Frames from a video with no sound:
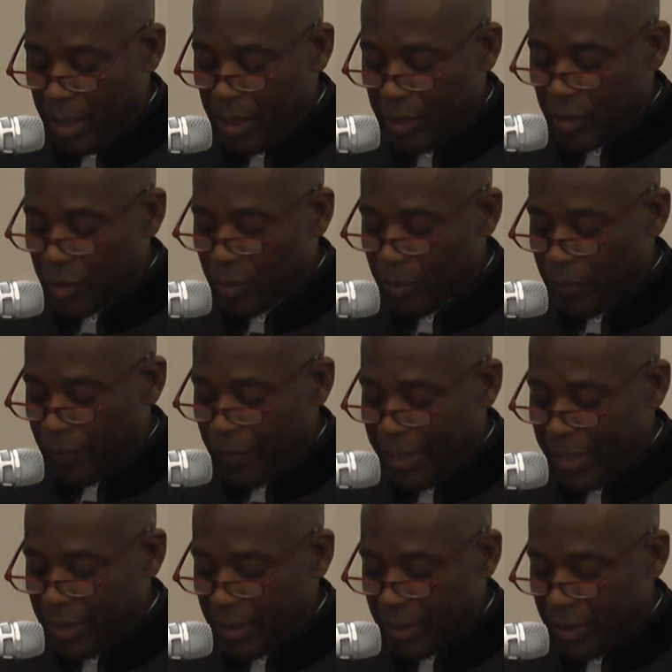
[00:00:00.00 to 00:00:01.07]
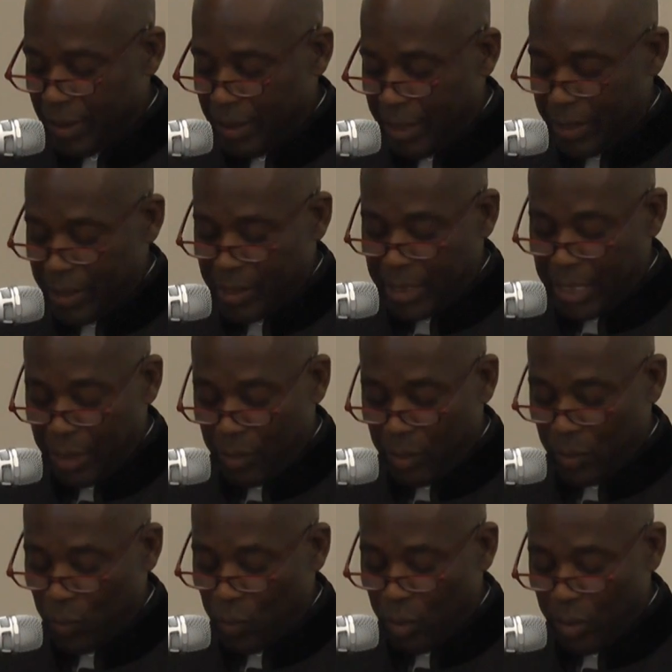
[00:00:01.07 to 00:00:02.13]
to prevent that sacred
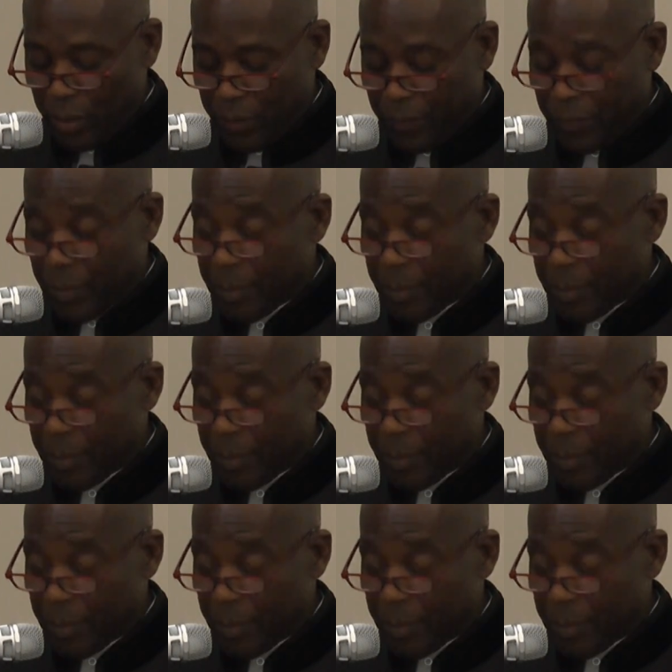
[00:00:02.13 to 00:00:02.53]
work from